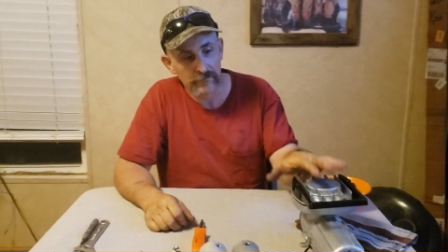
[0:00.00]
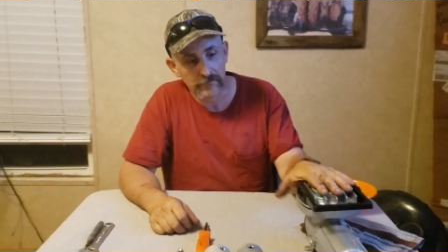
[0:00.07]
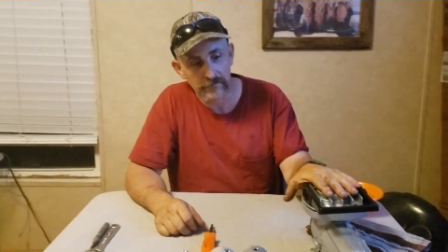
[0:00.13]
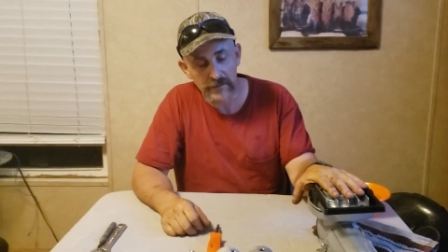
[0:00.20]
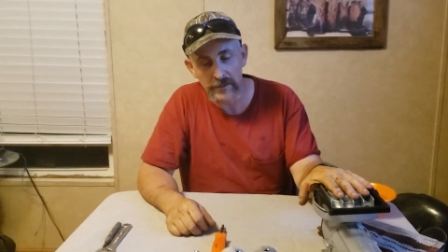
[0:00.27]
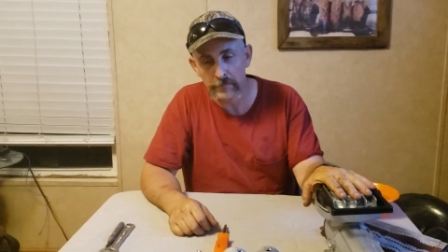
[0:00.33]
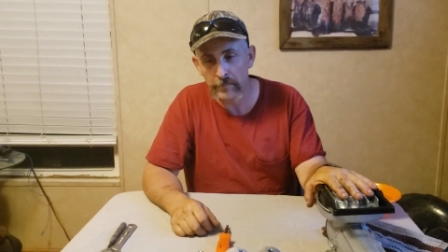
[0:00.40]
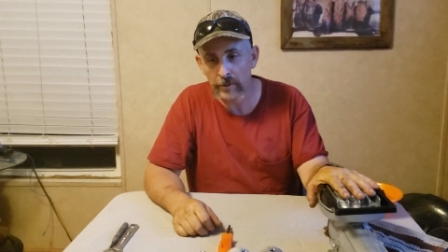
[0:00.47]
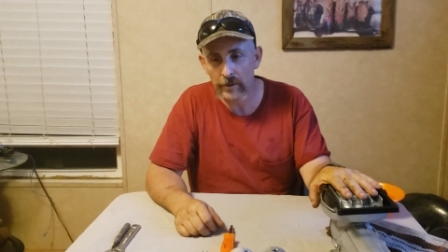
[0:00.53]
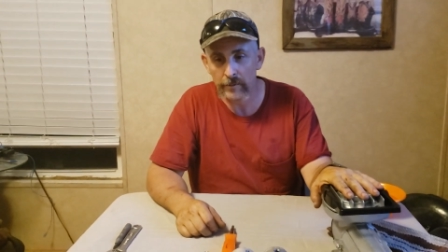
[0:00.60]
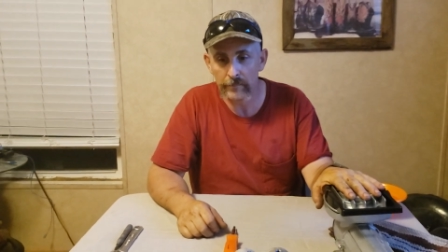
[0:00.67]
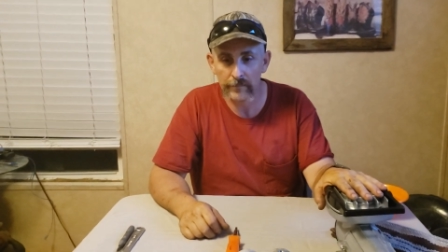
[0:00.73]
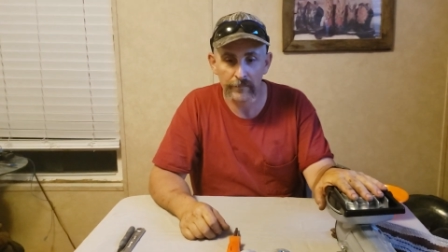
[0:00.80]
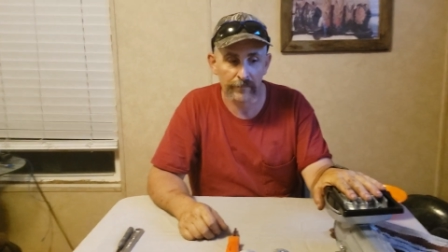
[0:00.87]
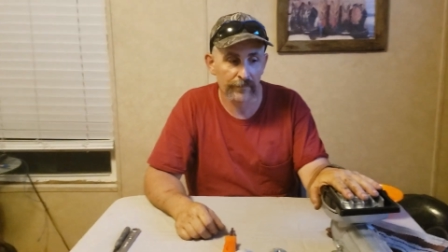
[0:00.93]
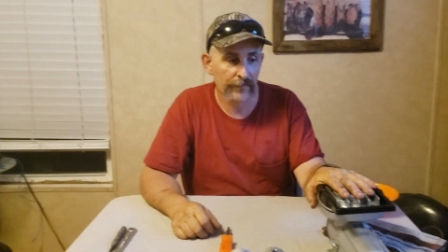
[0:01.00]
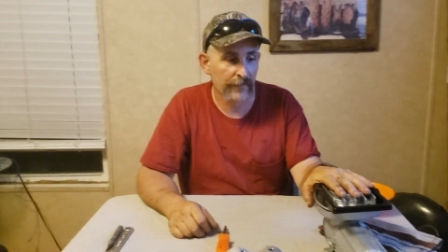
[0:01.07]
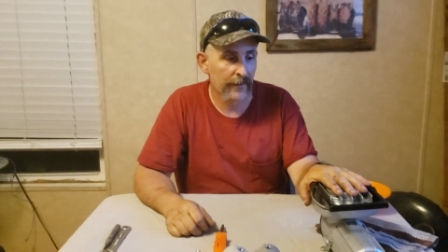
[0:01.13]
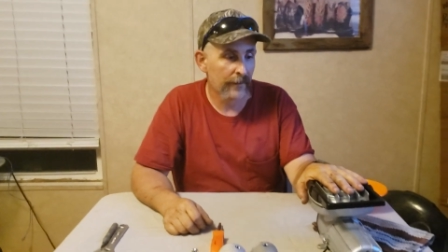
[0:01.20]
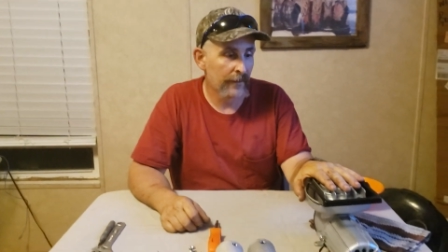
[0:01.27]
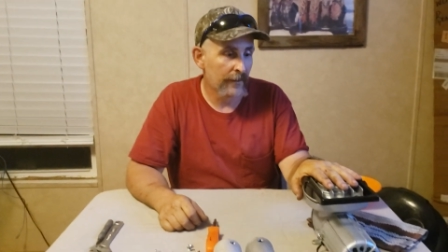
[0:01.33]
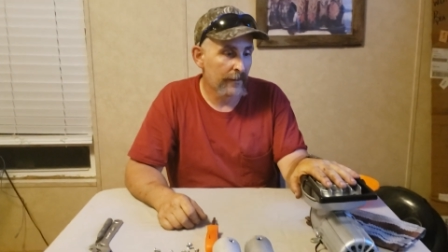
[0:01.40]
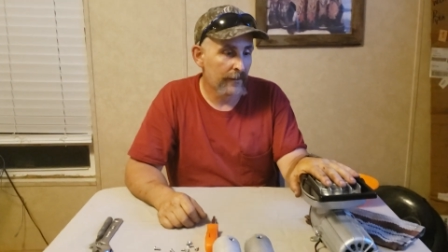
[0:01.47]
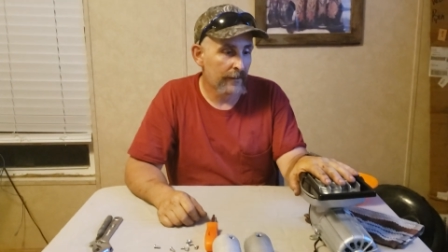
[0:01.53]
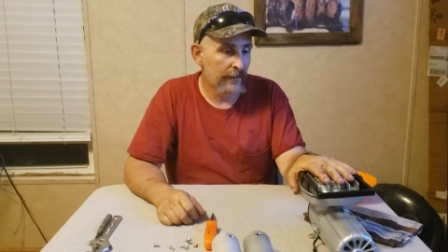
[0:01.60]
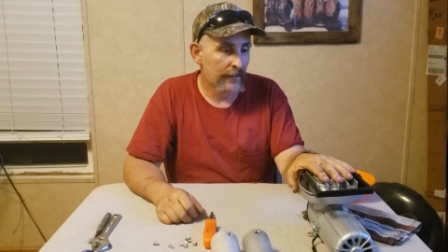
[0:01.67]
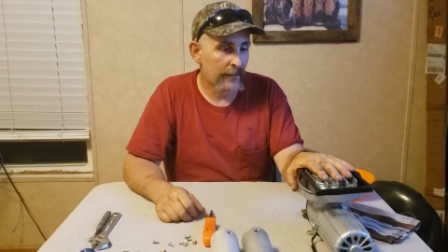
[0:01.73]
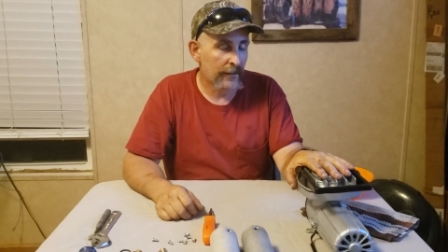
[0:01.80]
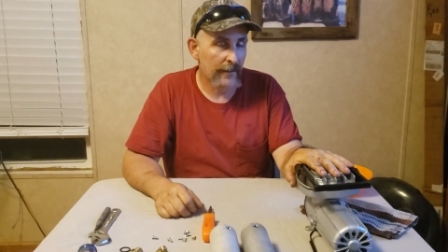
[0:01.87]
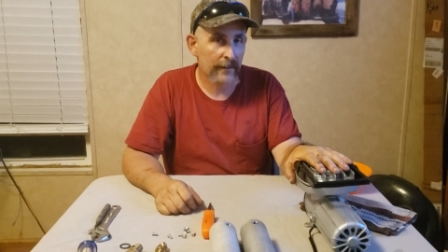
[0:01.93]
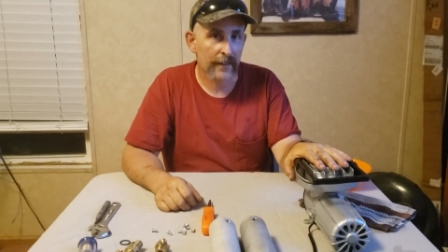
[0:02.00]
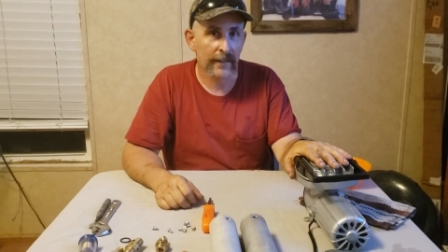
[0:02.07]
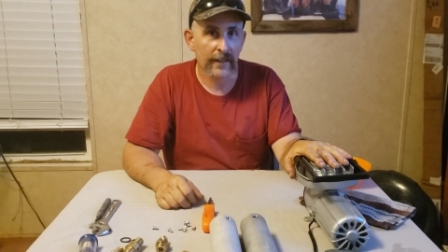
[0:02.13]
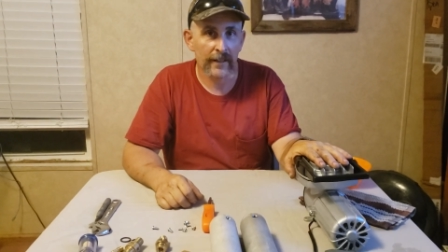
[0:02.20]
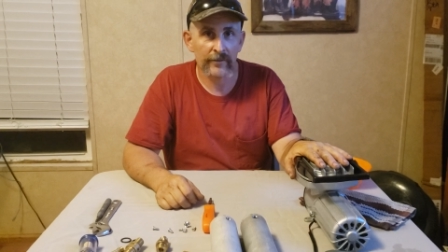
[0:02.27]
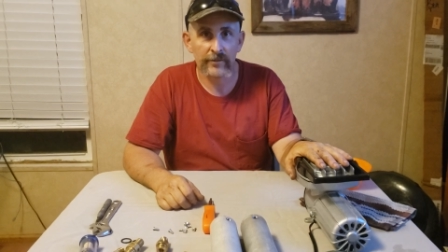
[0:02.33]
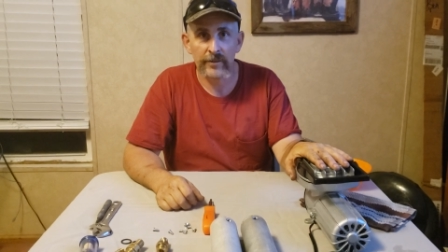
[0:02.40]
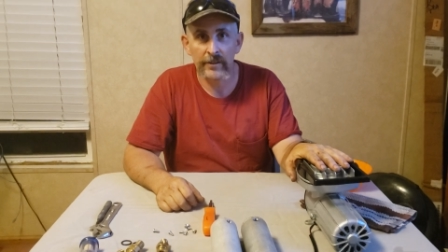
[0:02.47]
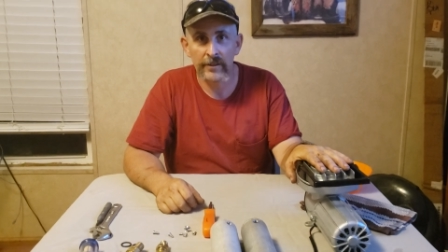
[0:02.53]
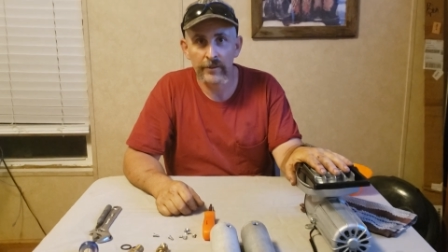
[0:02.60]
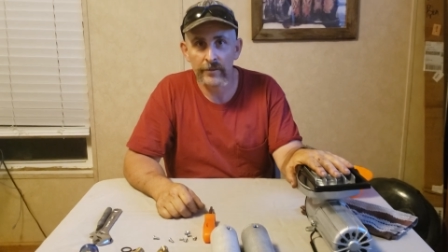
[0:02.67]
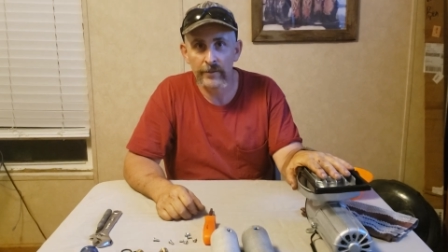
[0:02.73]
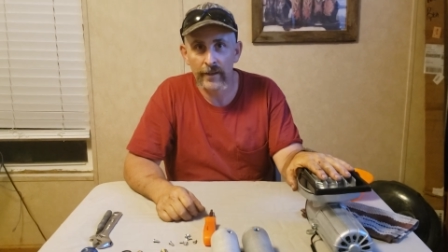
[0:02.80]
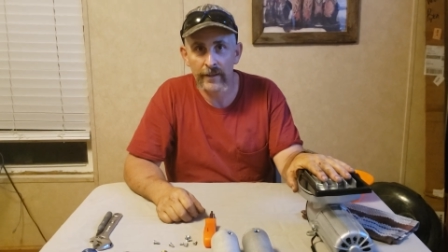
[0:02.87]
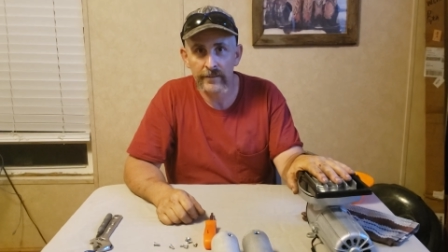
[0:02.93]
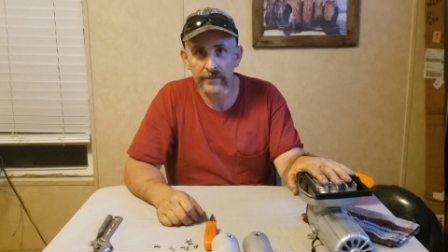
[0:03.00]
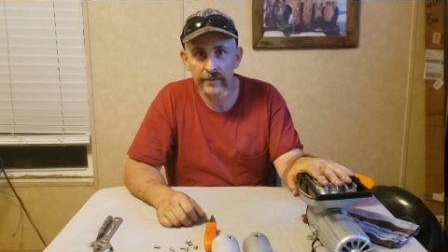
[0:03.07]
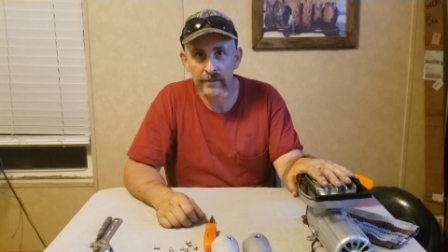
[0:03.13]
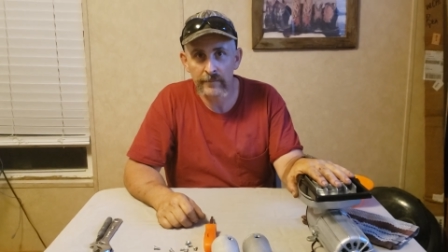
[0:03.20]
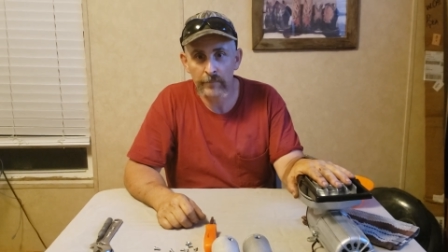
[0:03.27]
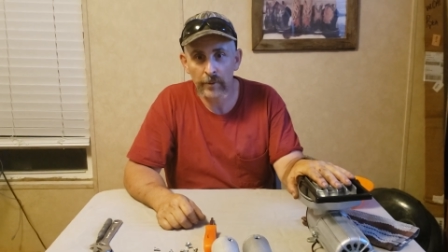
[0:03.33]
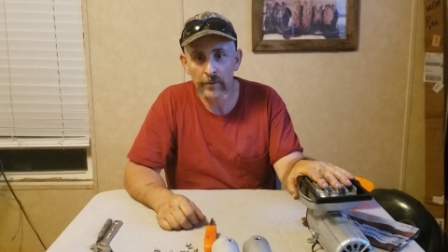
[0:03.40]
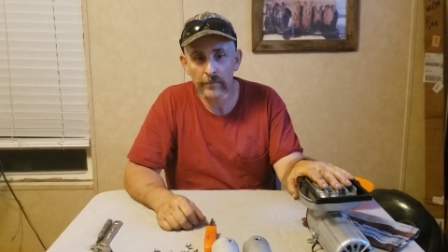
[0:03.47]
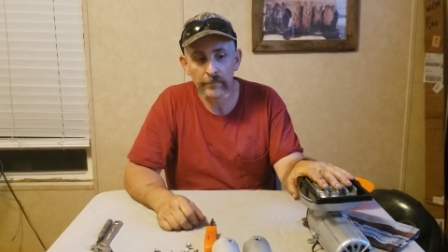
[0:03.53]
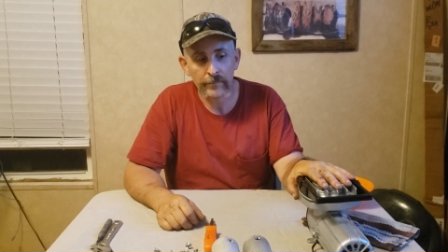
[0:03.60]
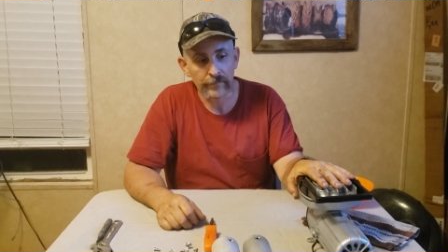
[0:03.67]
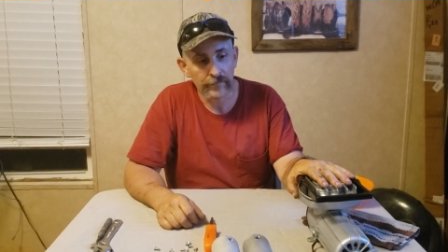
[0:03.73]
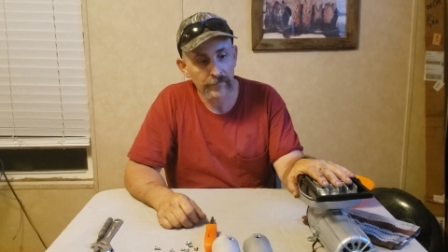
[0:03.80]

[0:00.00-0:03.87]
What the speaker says: You need a pump. I've got an ACQ 910 pump.